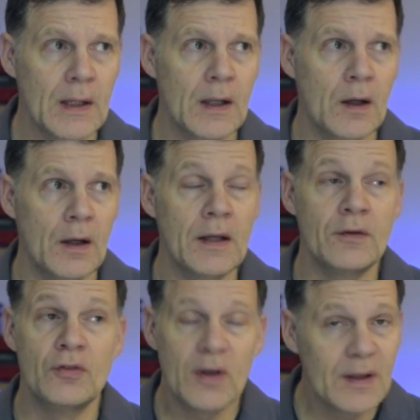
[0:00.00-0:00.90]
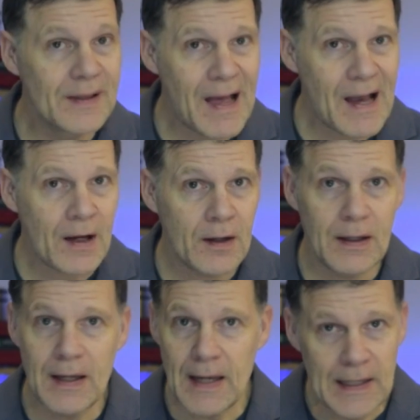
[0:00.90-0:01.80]
It did lack
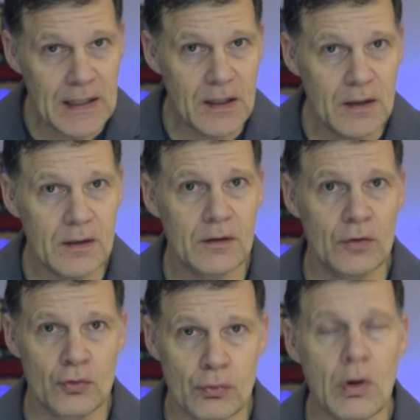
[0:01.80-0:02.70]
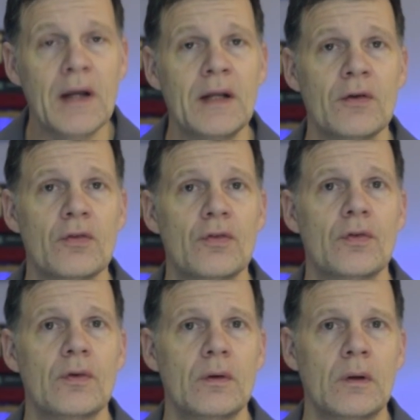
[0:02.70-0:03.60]
any dryness.